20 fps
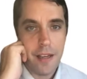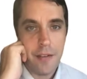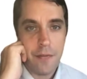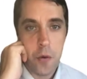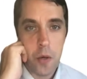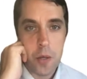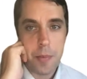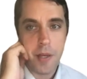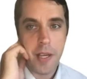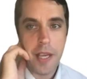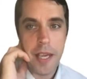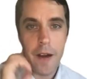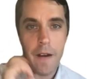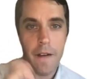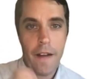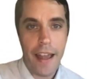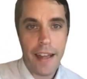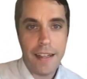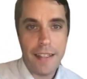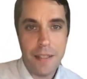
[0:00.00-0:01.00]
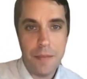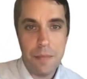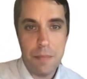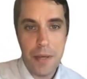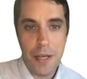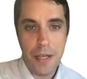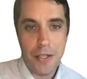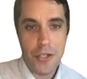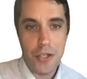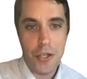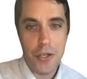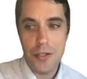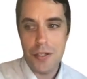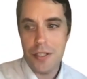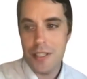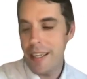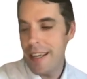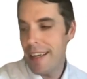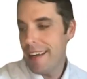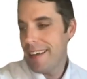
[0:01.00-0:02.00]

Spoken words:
Affordable Care Act in pictures.